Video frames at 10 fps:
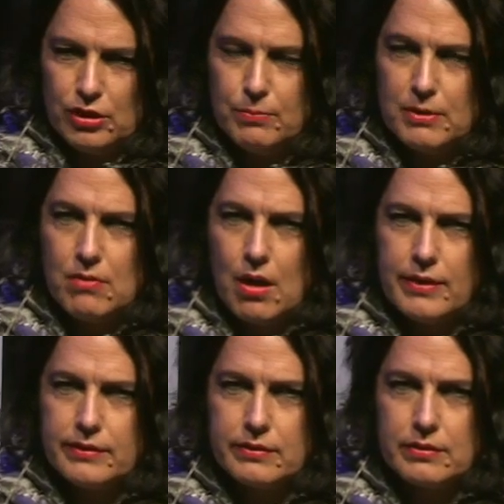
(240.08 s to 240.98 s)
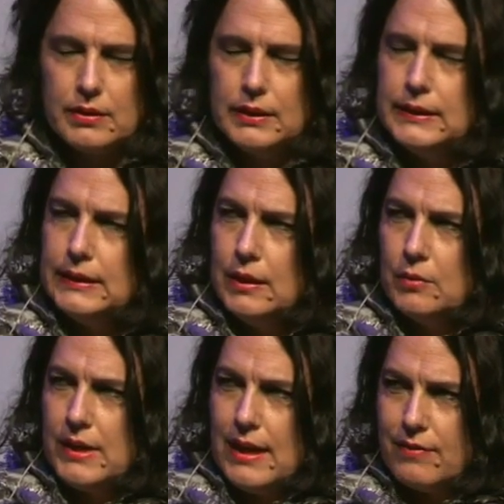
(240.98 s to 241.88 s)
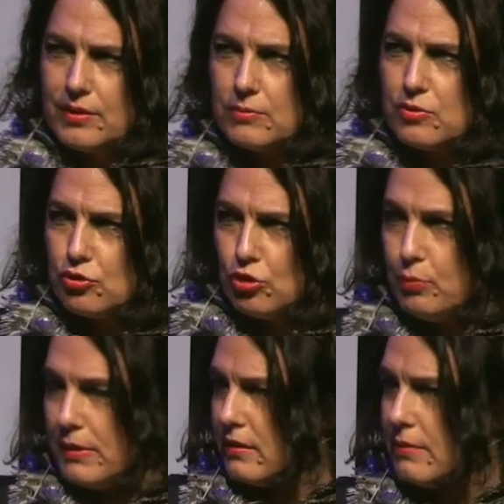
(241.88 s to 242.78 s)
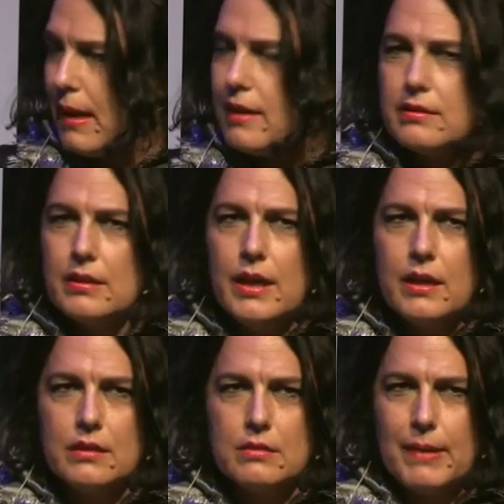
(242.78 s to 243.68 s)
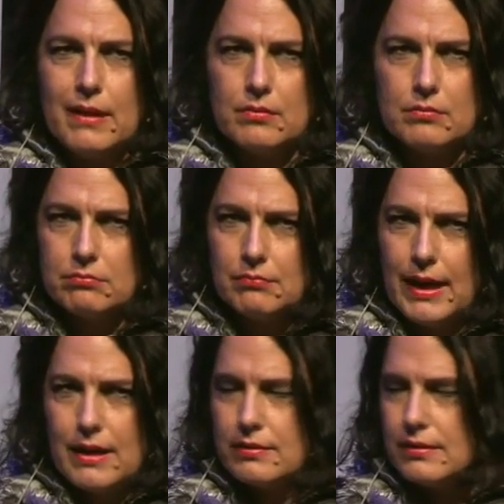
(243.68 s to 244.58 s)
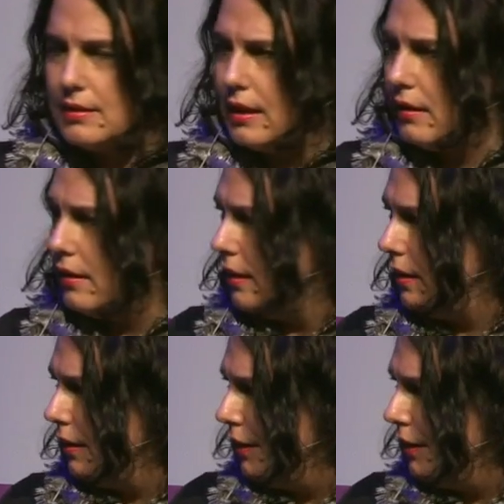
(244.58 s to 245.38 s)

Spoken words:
Human Rights. We now have some stupid debate in England about exiting the